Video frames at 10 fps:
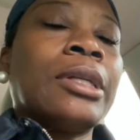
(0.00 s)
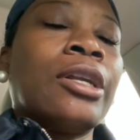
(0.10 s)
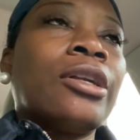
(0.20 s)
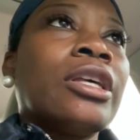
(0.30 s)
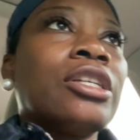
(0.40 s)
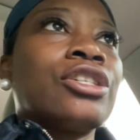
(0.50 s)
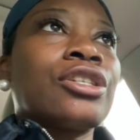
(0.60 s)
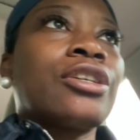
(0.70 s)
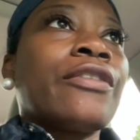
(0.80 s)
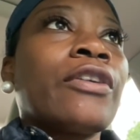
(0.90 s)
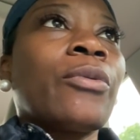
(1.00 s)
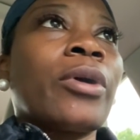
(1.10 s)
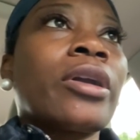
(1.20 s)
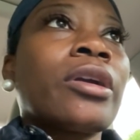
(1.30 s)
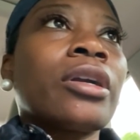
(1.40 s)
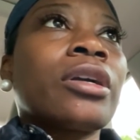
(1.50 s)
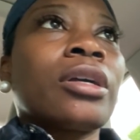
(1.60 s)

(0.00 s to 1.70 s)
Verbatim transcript: literally just leaving work.